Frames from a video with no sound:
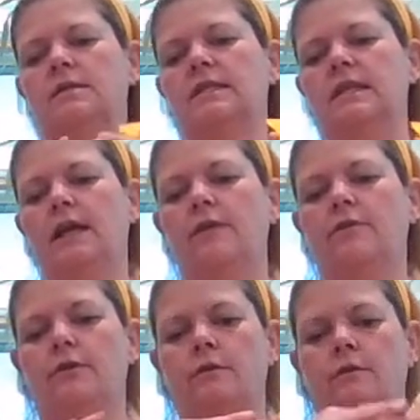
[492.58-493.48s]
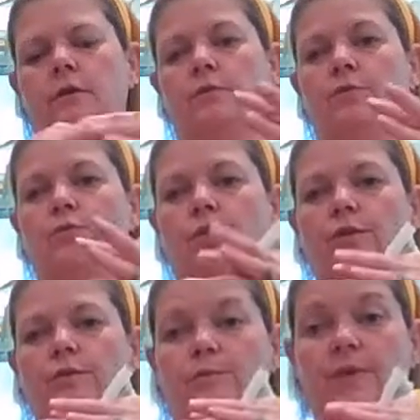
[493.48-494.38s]
together and with
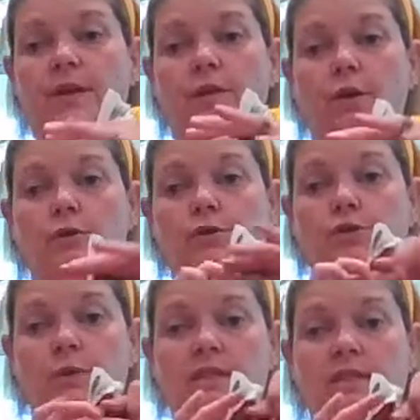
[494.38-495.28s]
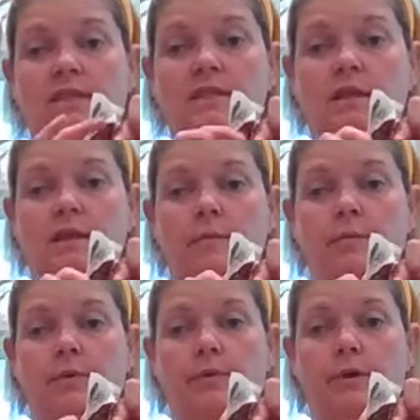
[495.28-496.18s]
one big large twist stick clip
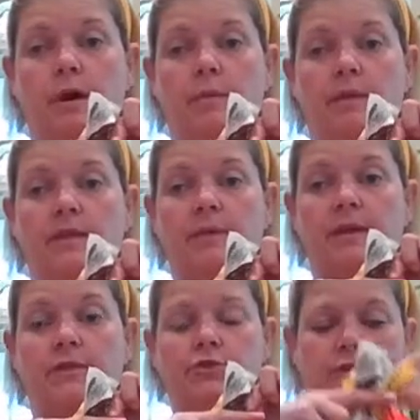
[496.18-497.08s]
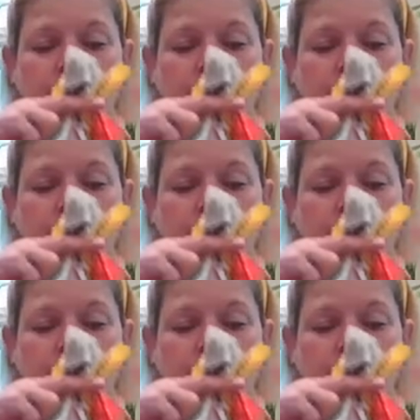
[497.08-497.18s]
in the pantry.